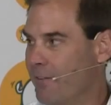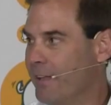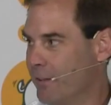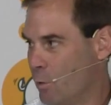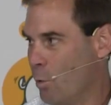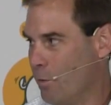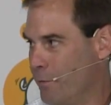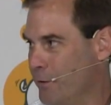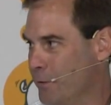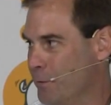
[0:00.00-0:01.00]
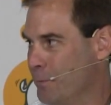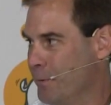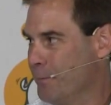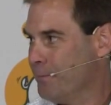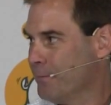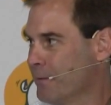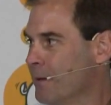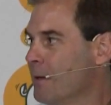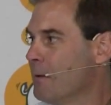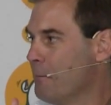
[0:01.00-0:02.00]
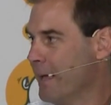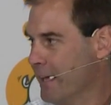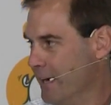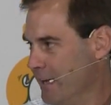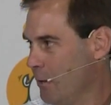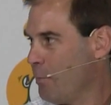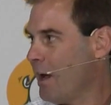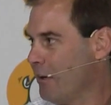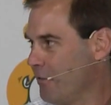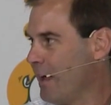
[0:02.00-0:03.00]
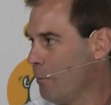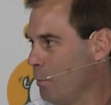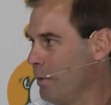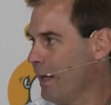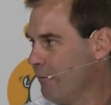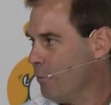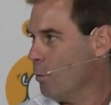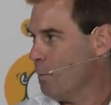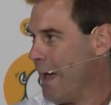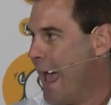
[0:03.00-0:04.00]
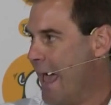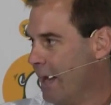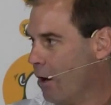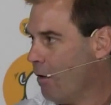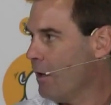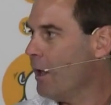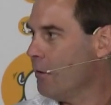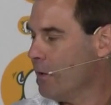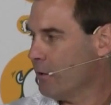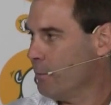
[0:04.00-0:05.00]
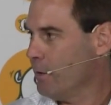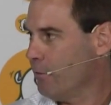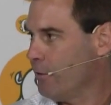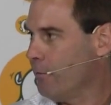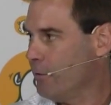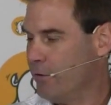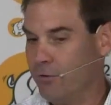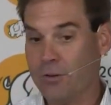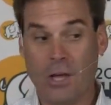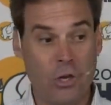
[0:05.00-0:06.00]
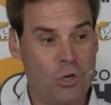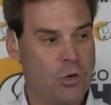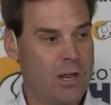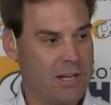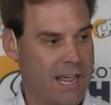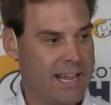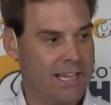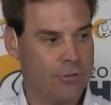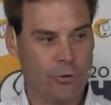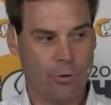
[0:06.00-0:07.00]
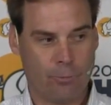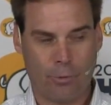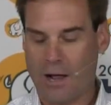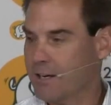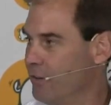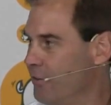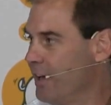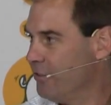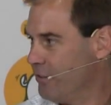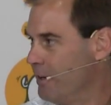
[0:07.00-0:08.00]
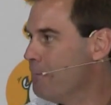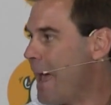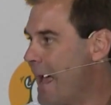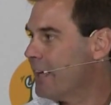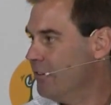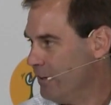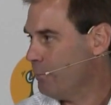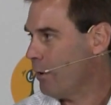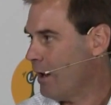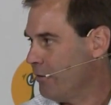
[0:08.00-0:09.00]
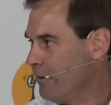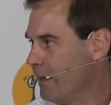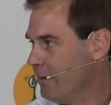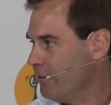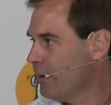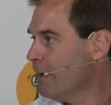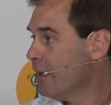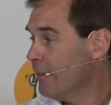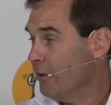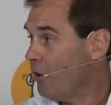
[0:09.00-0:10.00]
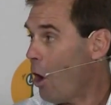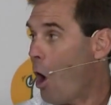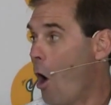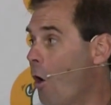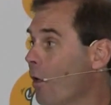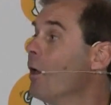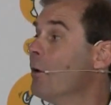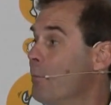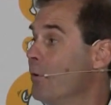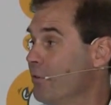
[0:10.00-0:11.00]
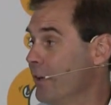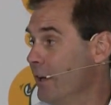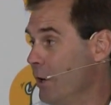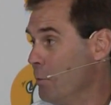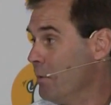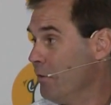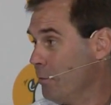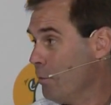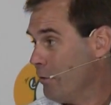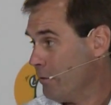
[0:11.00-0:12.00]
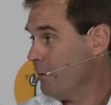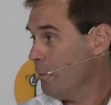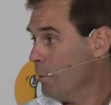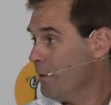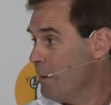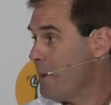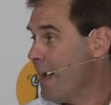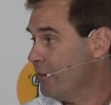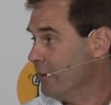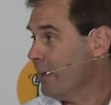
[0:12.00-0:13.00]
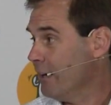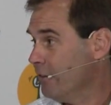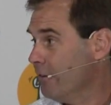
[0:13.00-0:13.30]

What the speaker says: the core of Hadoop, make it an enterprise viable platform by adding all the other incremental services, and take it through a productization and packaging process that's all 100% open source with an Apache license.